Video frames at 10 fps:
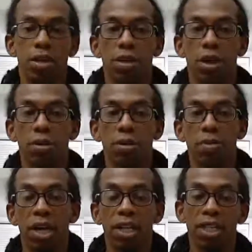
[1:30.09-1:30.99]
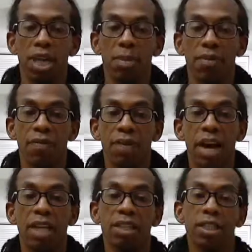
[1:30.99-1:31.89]
the money's coming
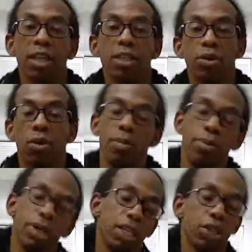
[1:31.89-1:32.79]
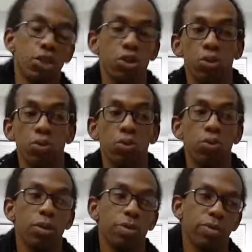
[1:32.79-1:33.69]
fast, and they start begin to